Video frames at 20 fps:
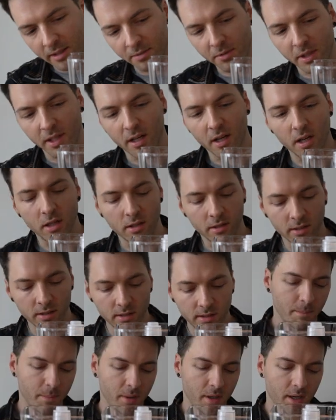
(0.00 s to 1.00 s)
different
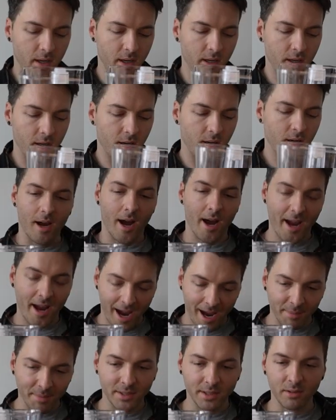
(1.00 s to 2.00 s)
colors, but I
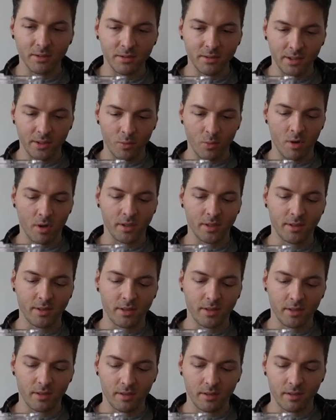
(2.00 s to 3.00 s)
absolutely wanted
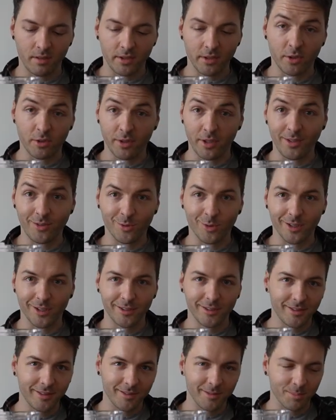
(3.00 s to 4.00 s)
the green
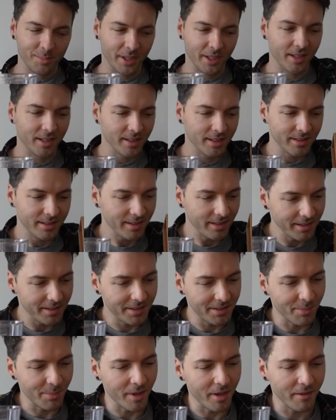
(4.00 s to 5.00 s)
one because
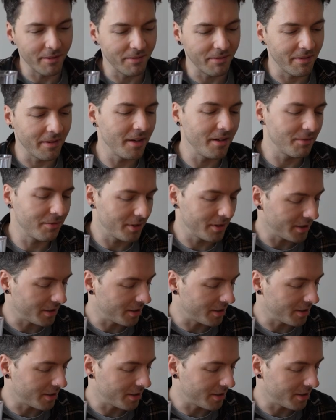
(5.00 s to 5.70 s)
it's my favorite